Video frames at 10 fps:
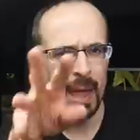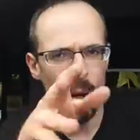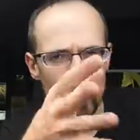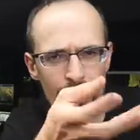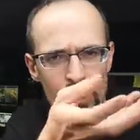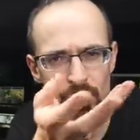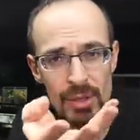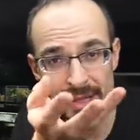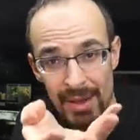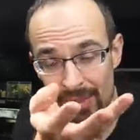Now I'm gonna do
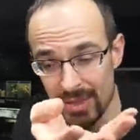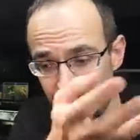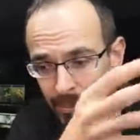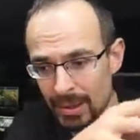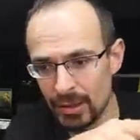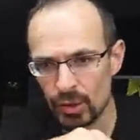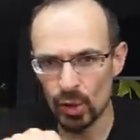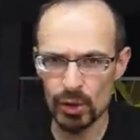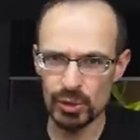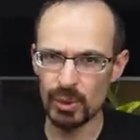the same thing, but the
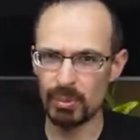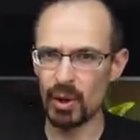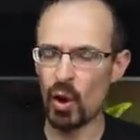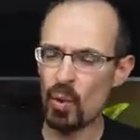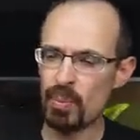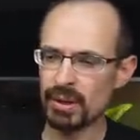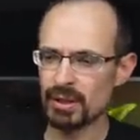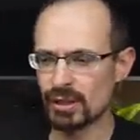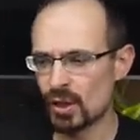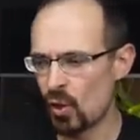doors will be
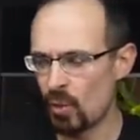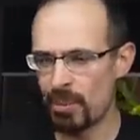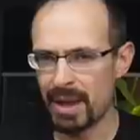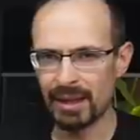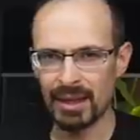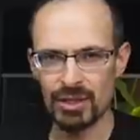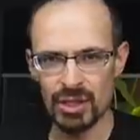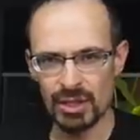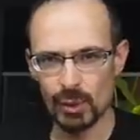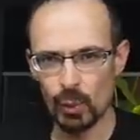open, so male can
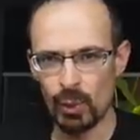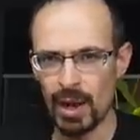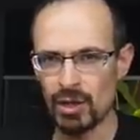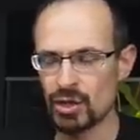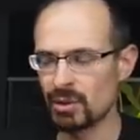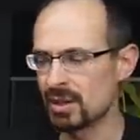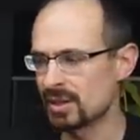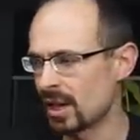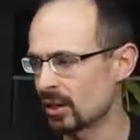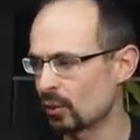just venture
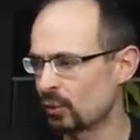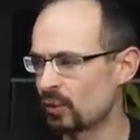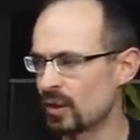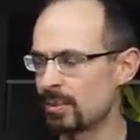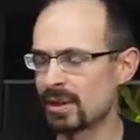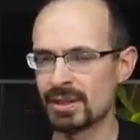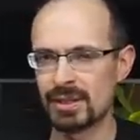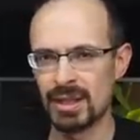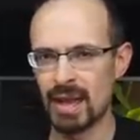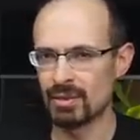inside of
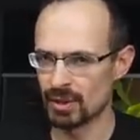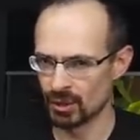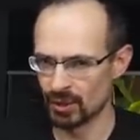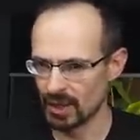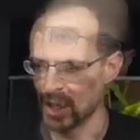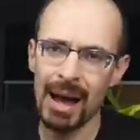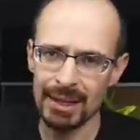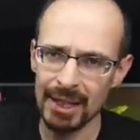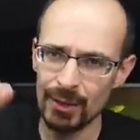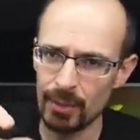female's territory.
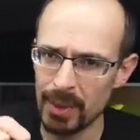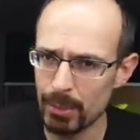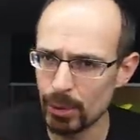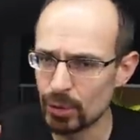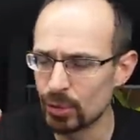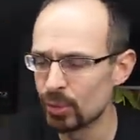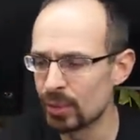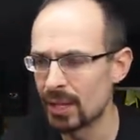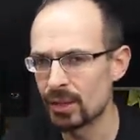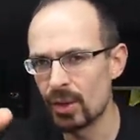But he will be able to do
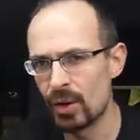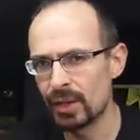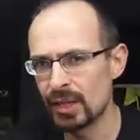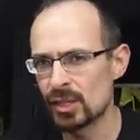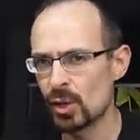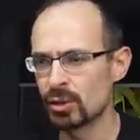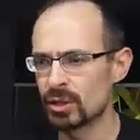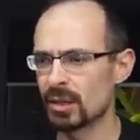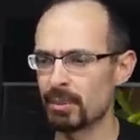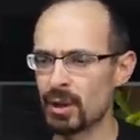that on his own
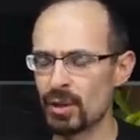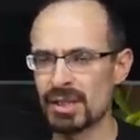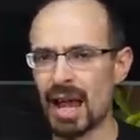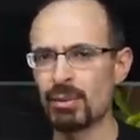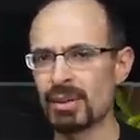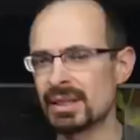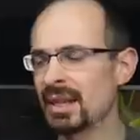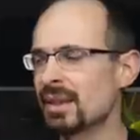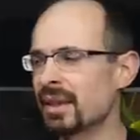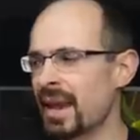turn, because I will
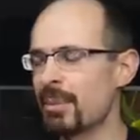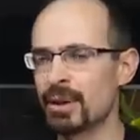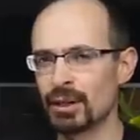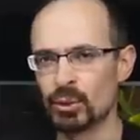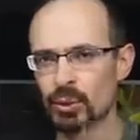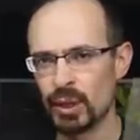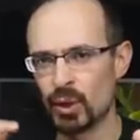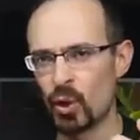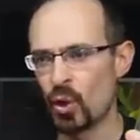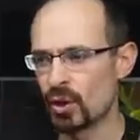set the camera to
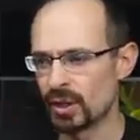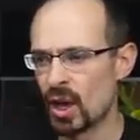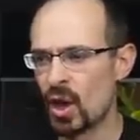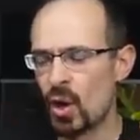record